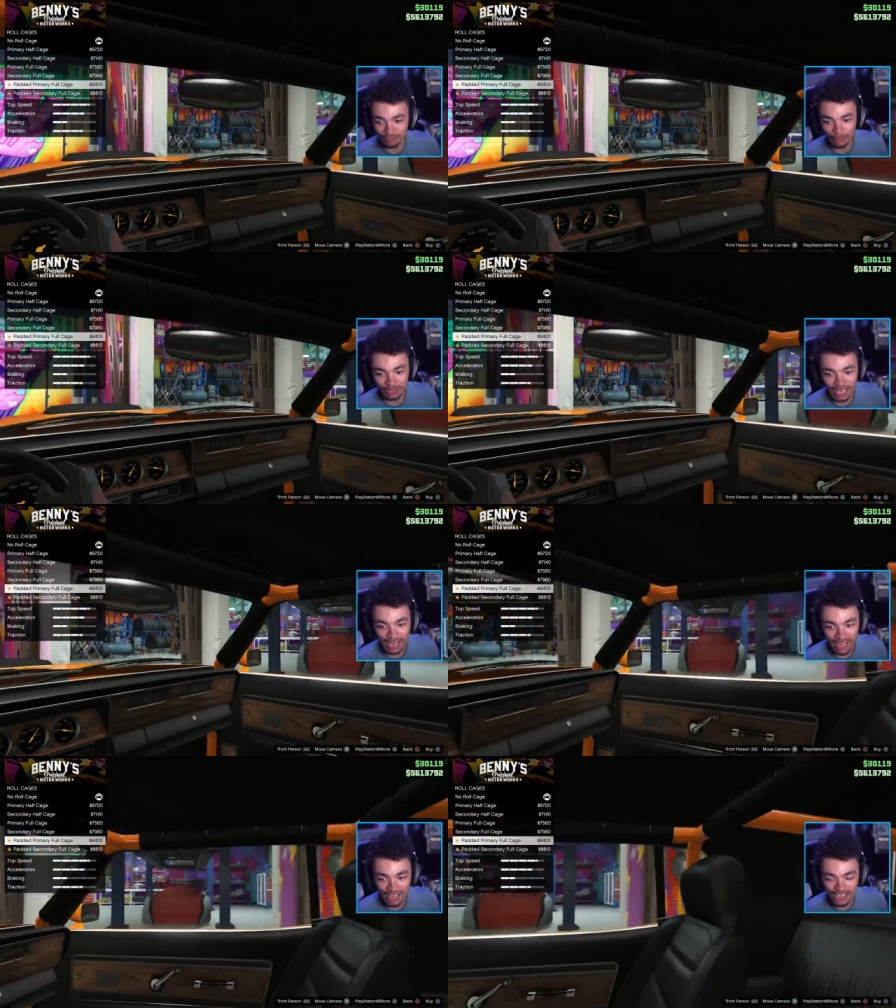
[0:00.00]
view and
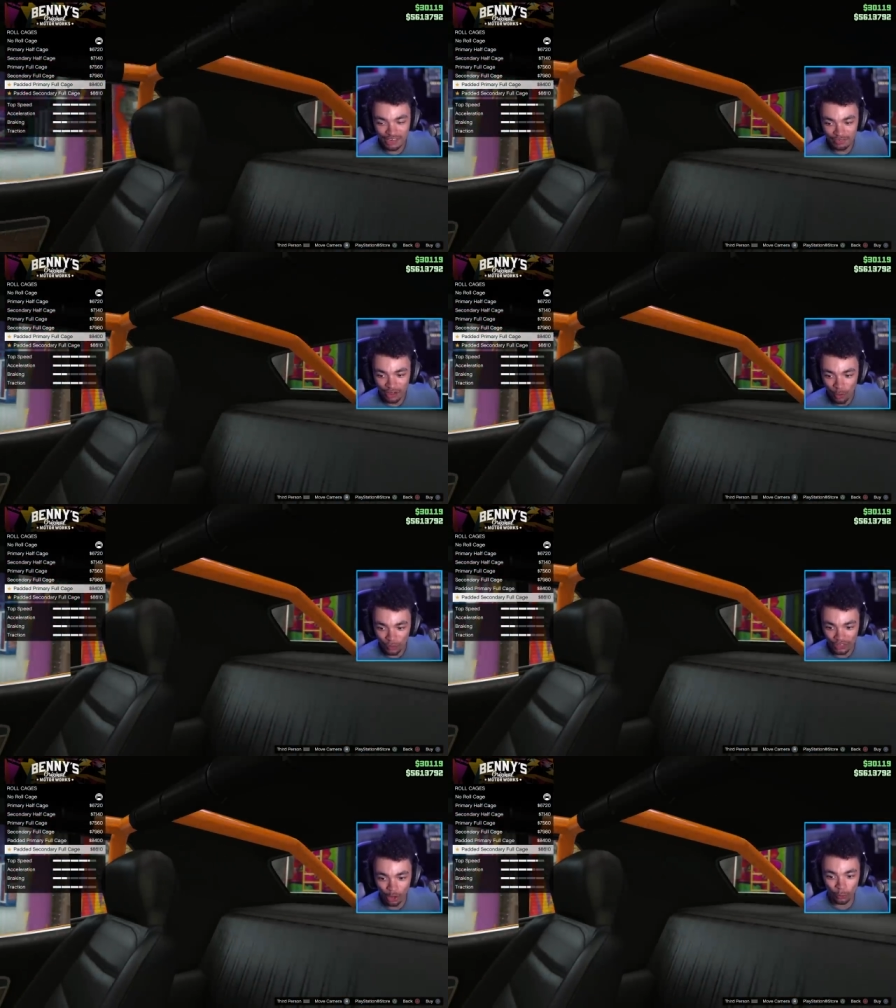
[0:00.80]
get an idea of
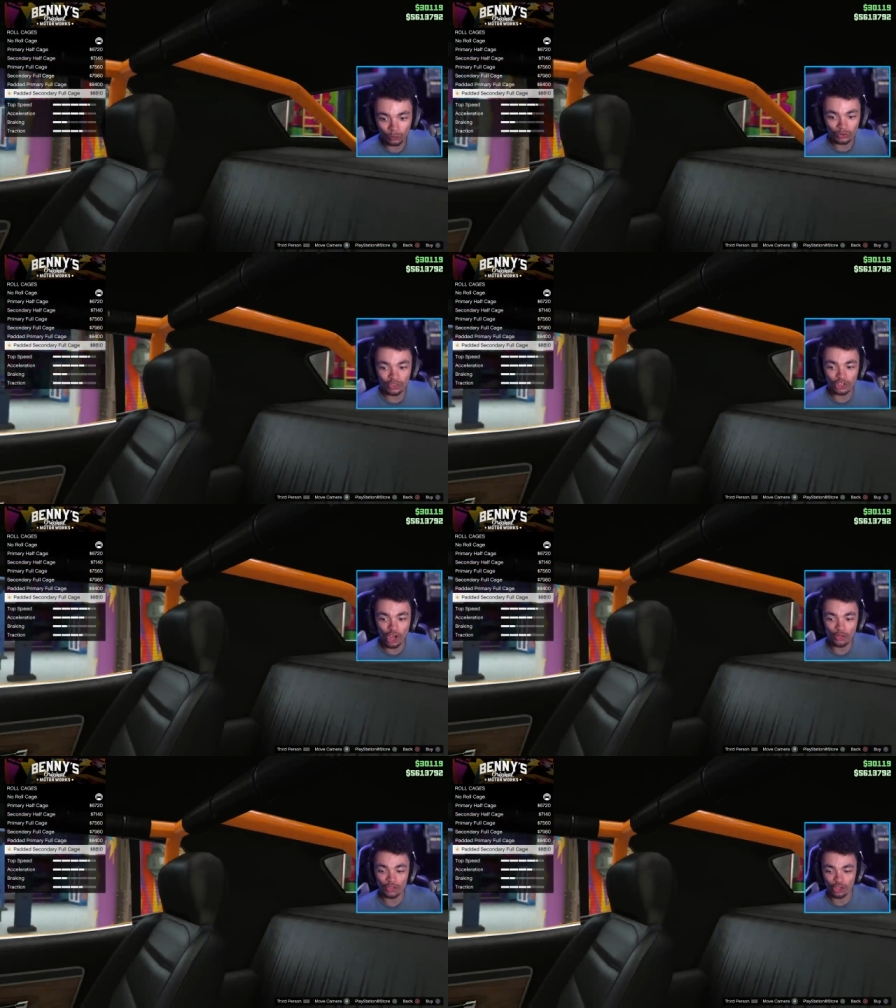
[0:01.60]
the col the
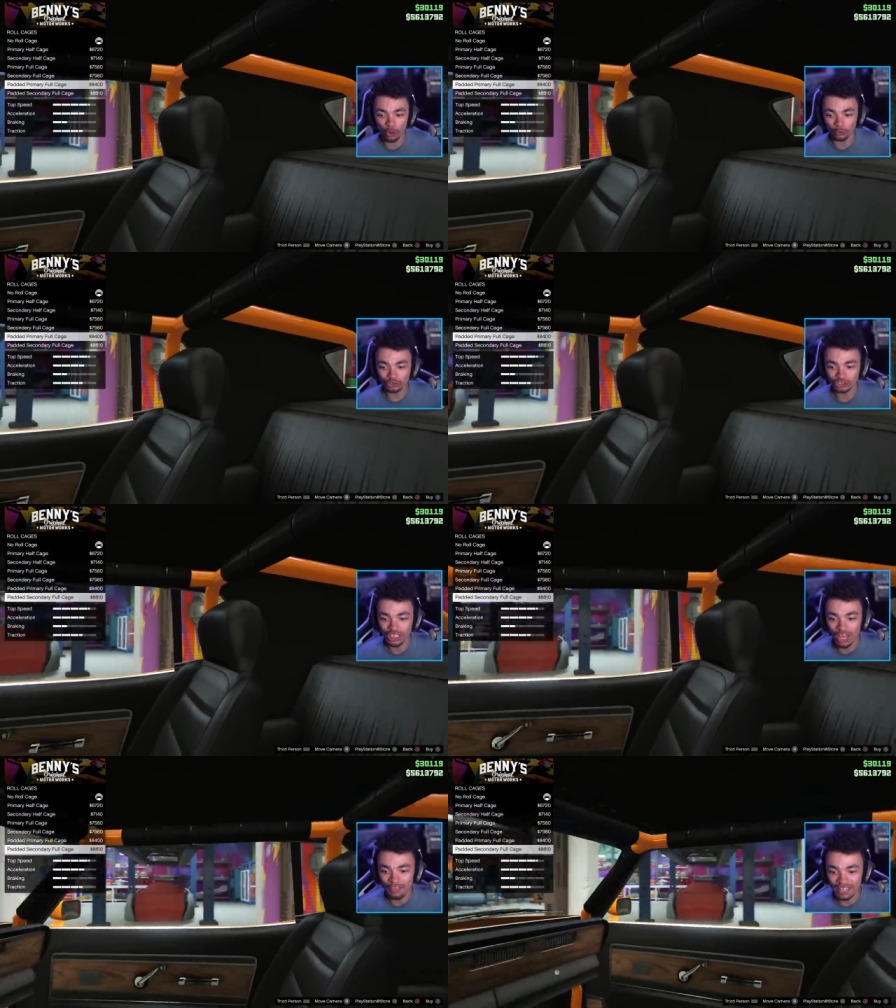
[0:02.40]
the colge
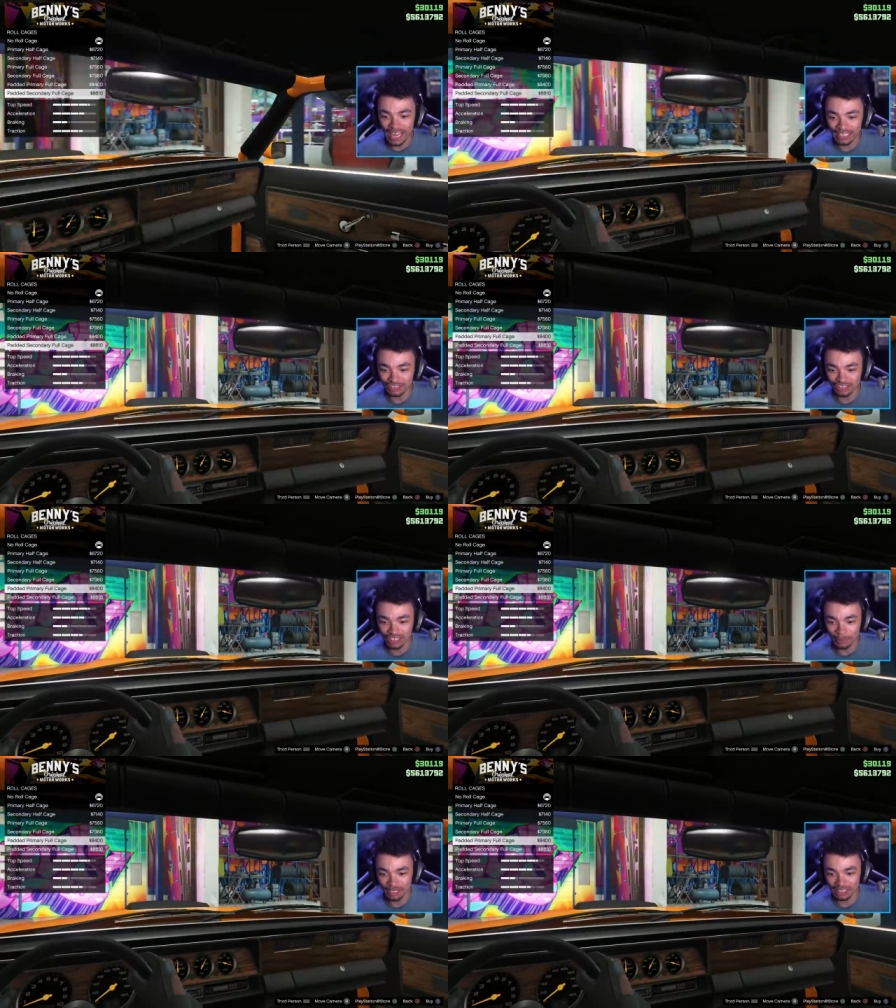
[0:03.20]
the cage is going
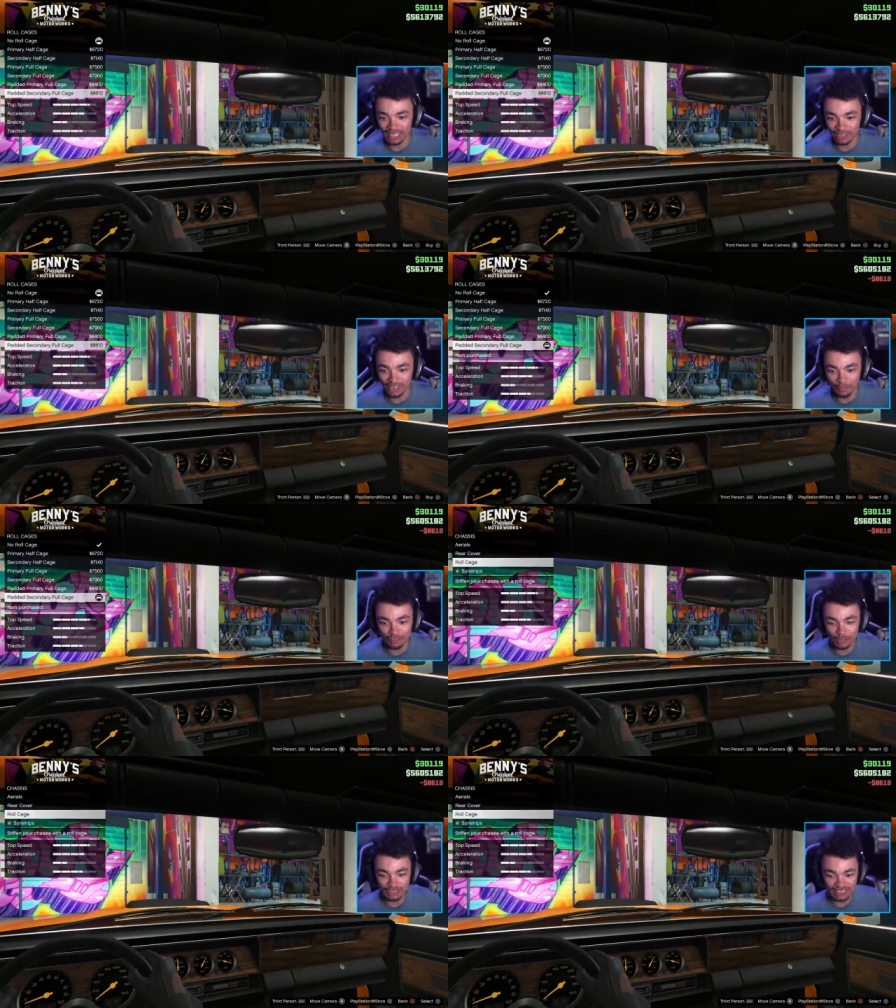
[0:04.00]
to be like i'm going to go
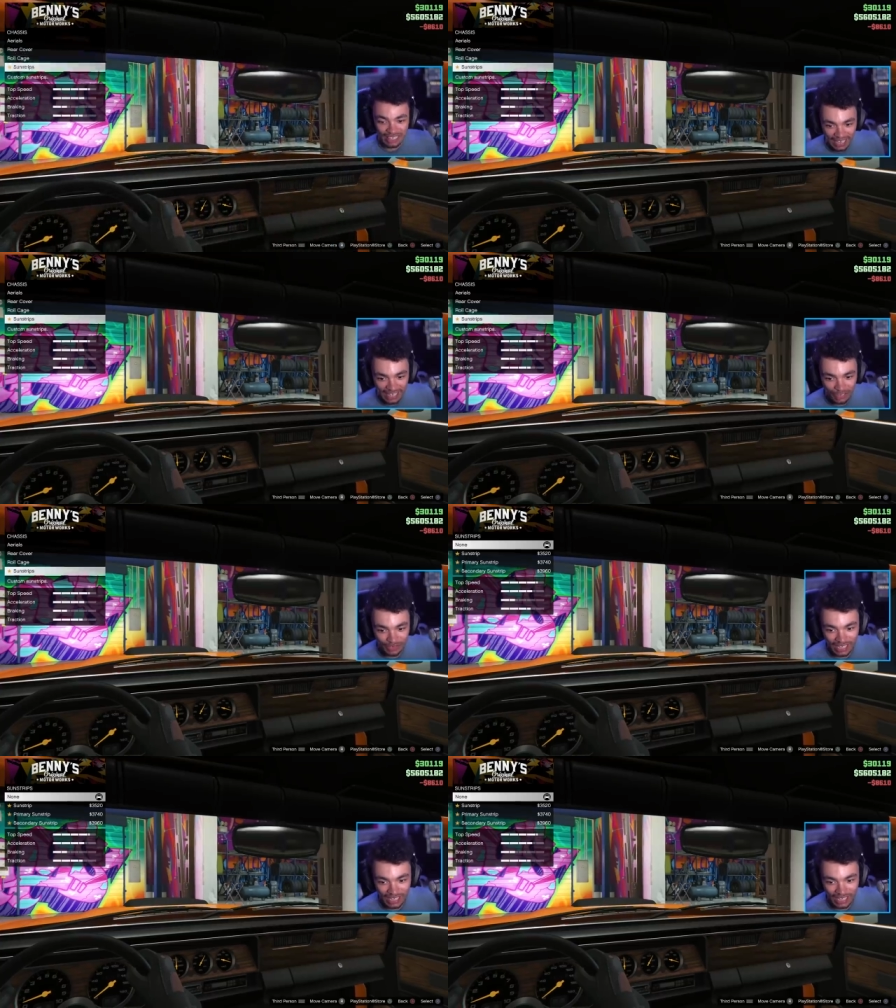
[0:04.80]
for the secondary